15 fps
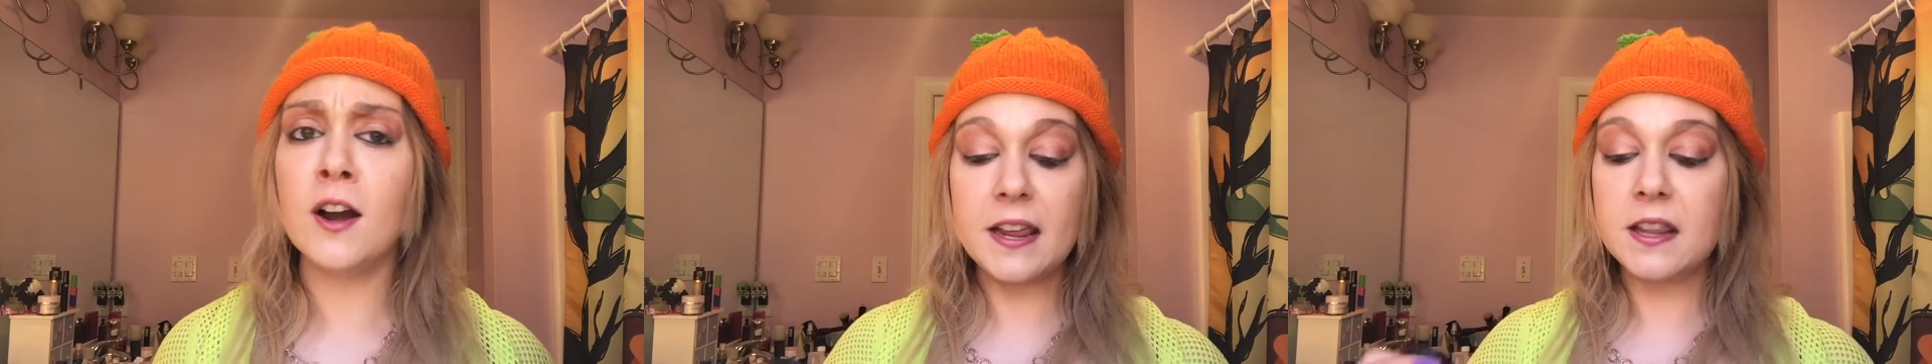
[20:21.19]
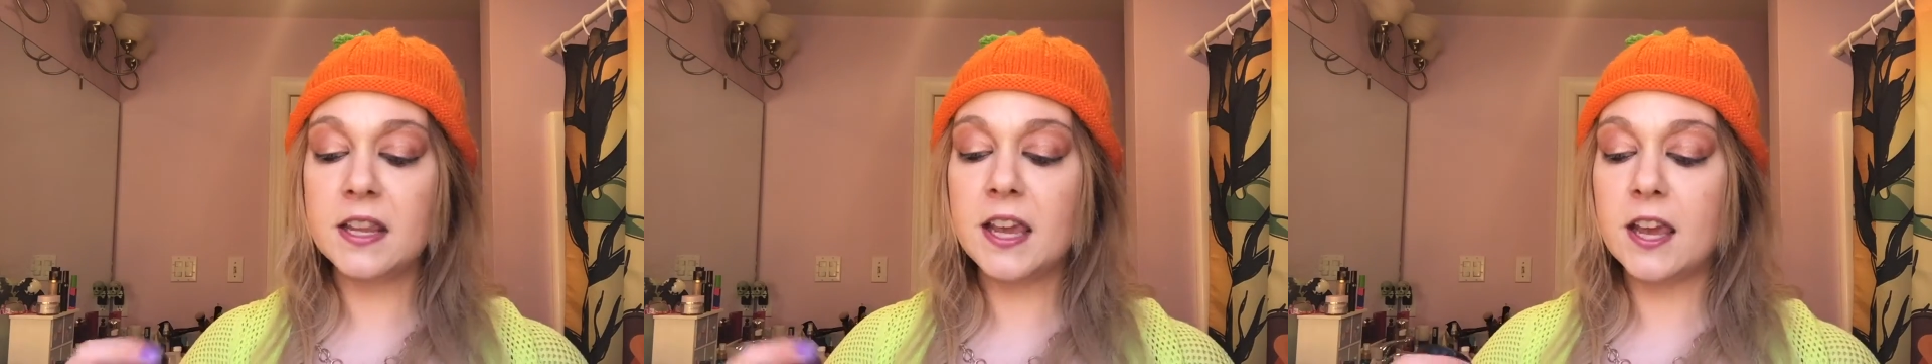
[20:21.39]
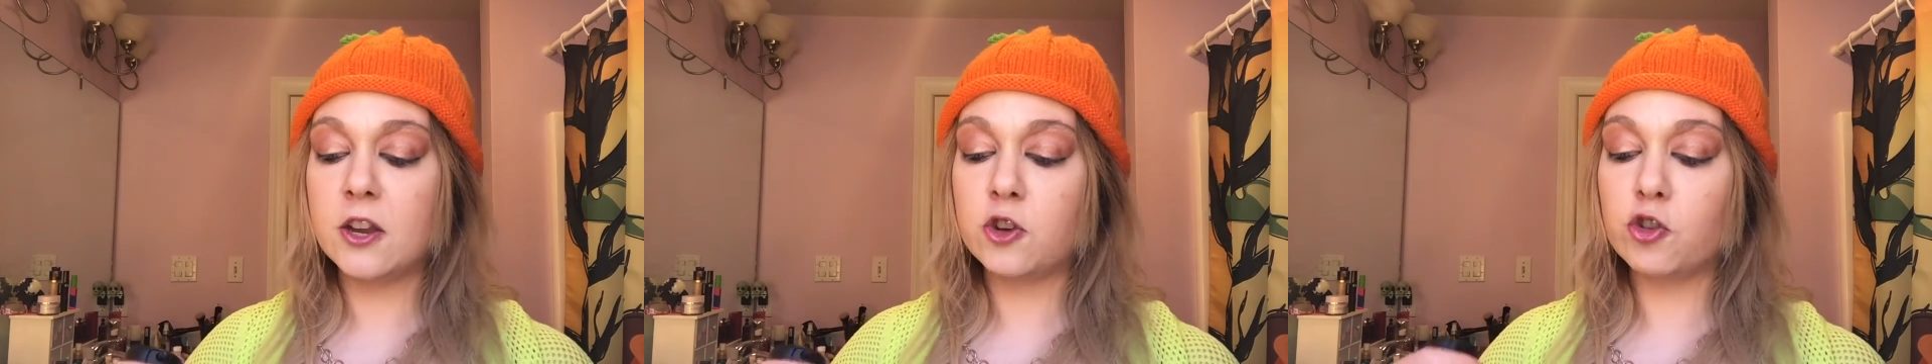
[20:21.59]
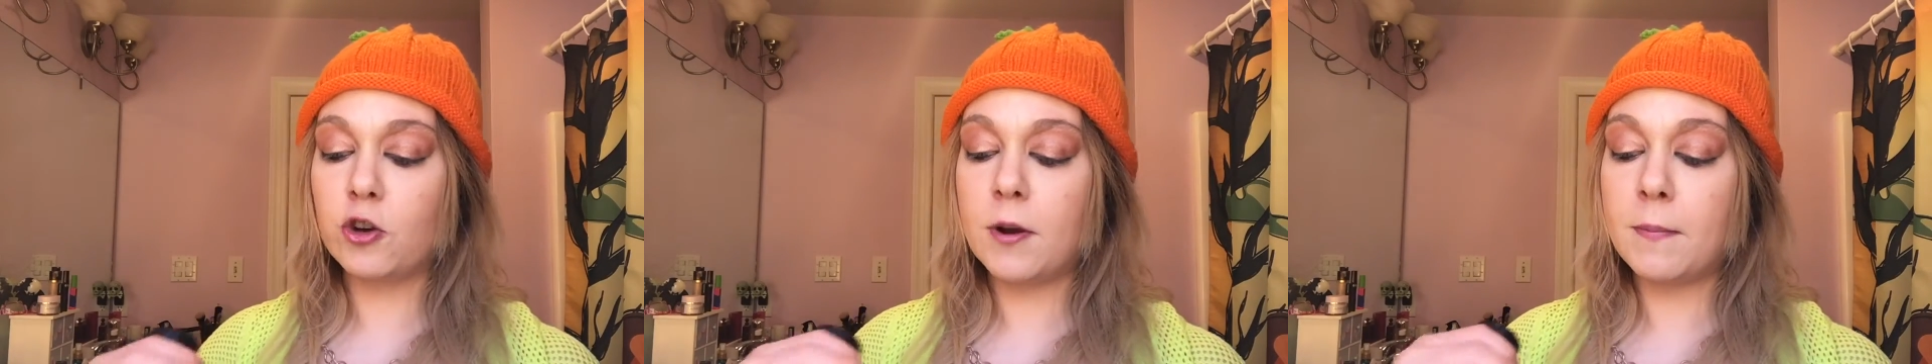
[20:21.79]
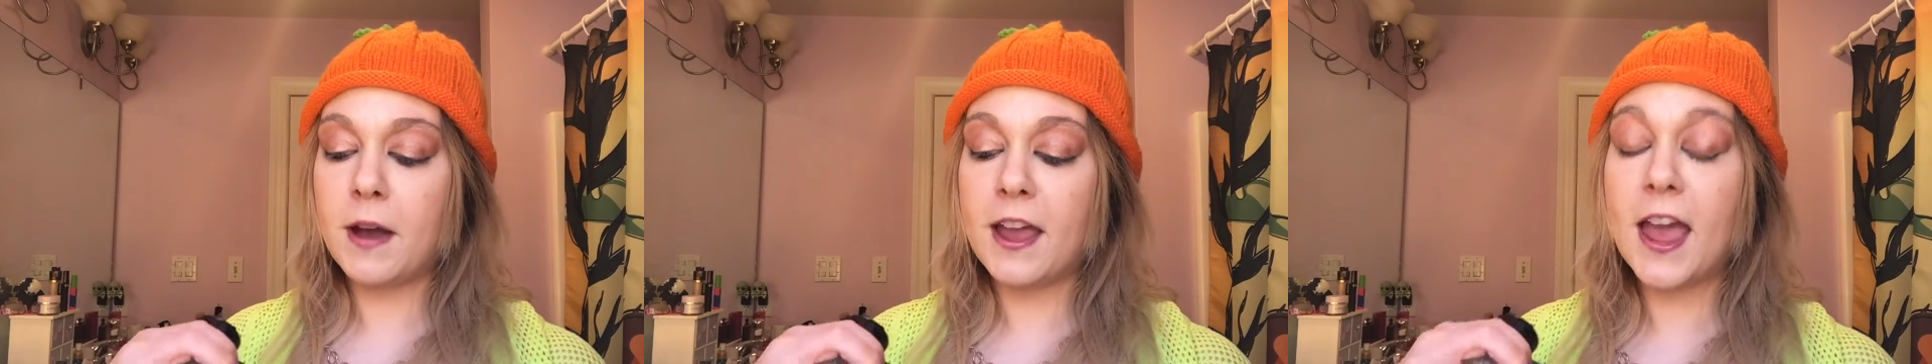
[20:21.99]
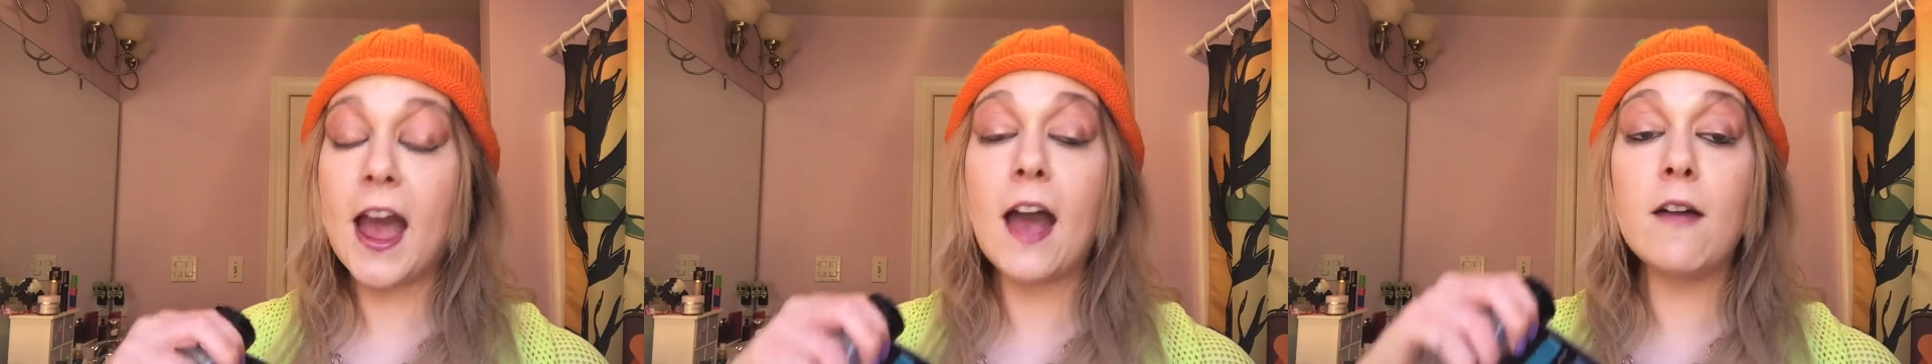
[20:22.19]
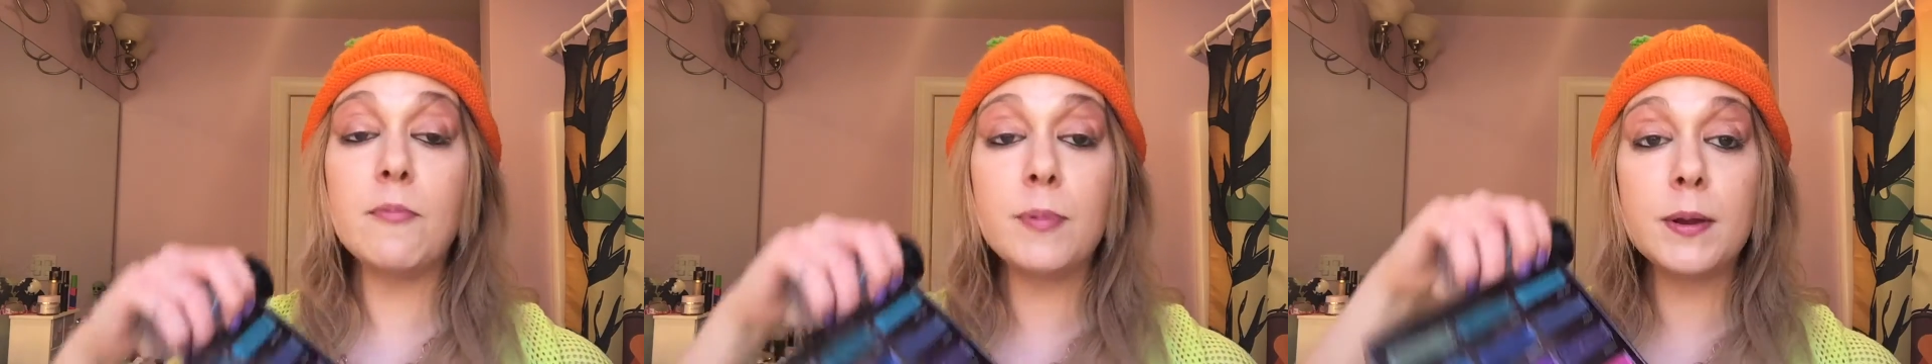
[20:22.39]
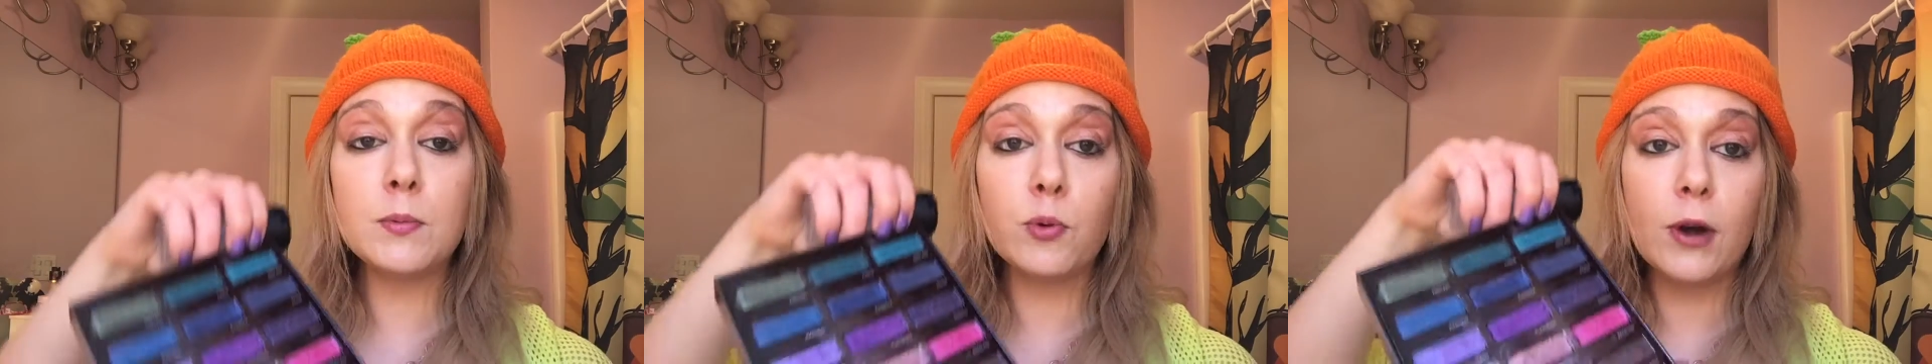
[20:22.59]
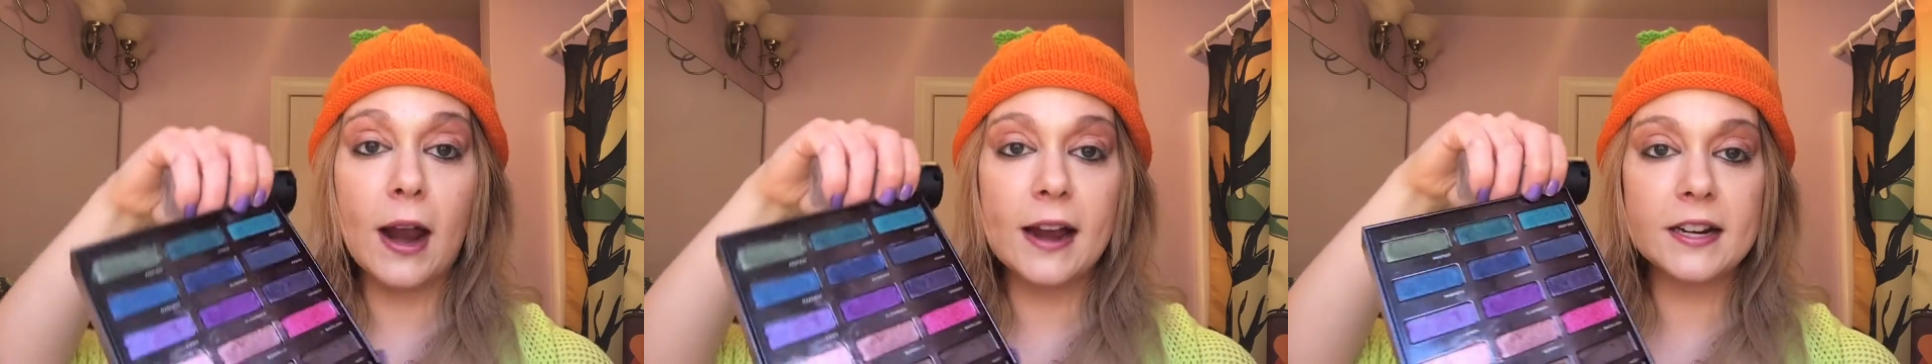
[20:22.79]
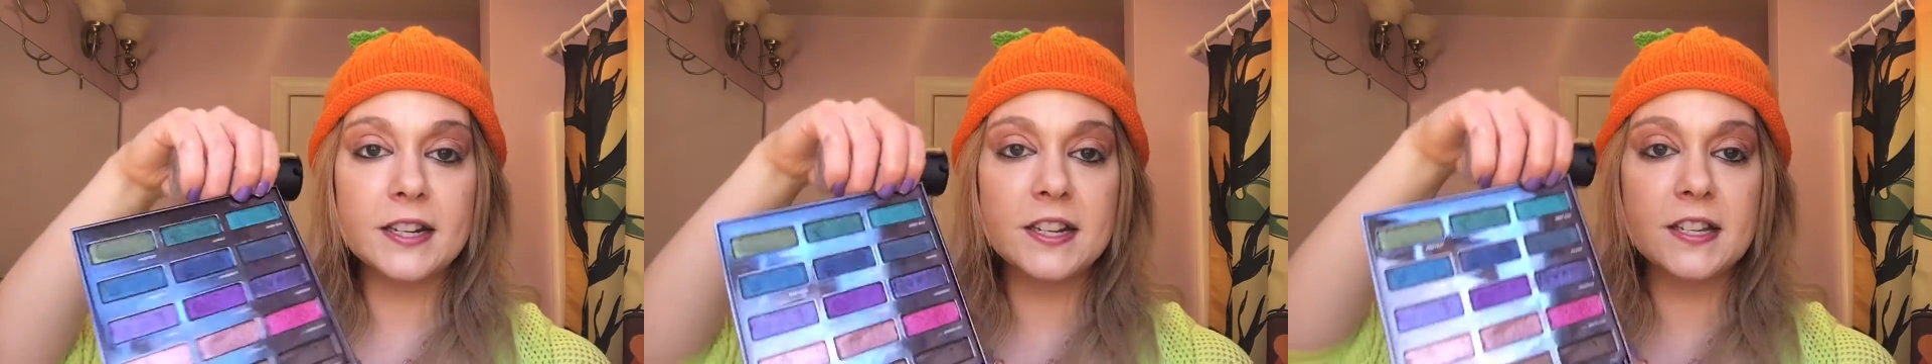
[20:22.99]
In the interim, I have been
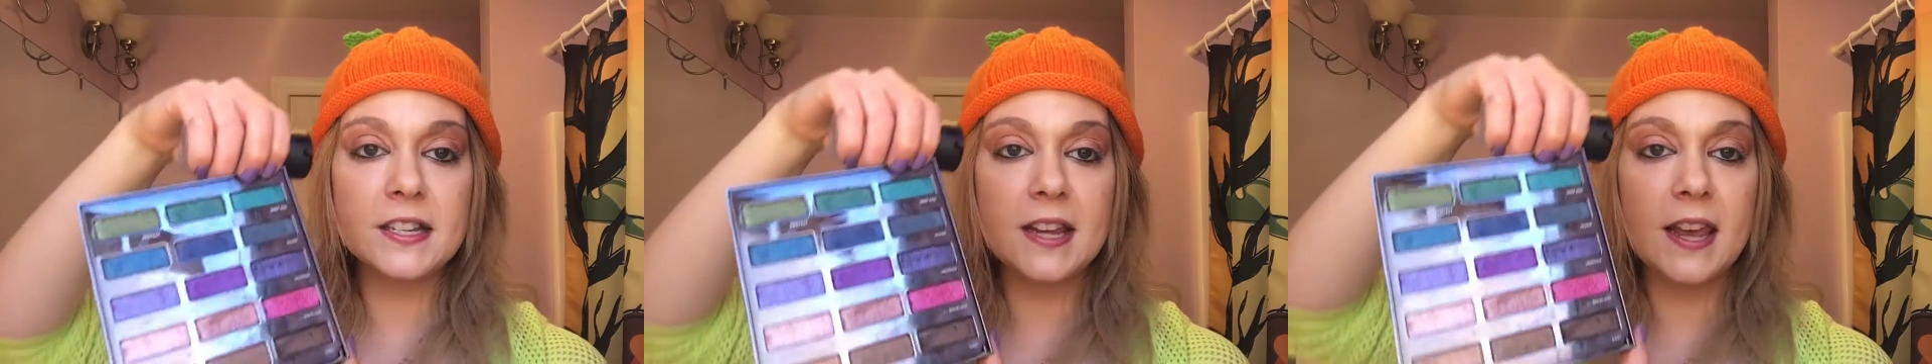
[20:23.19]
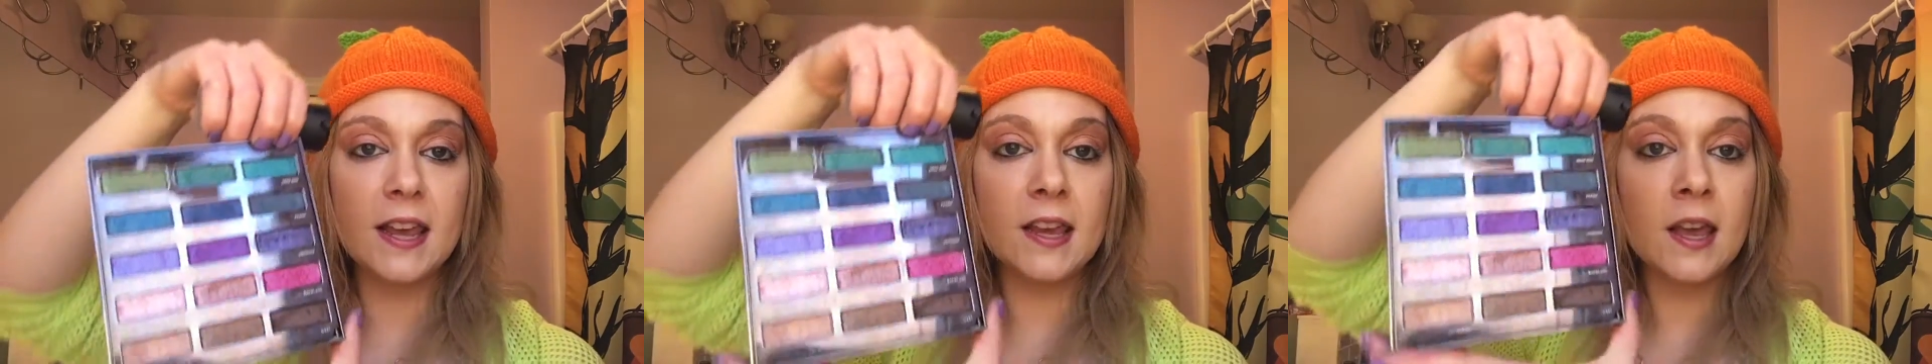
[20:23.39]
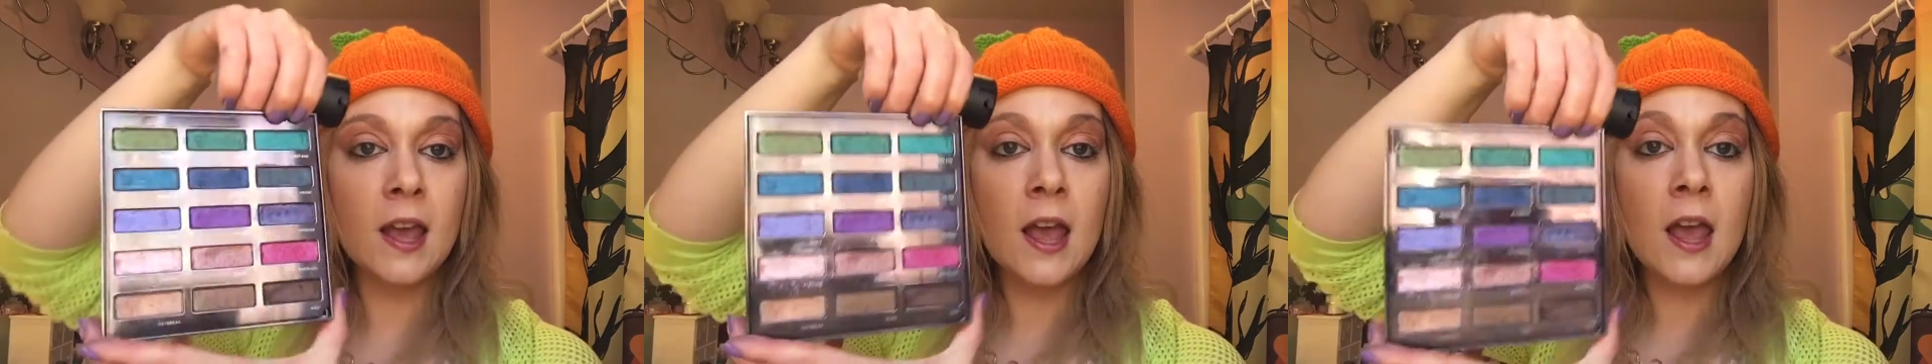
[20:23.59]
practicing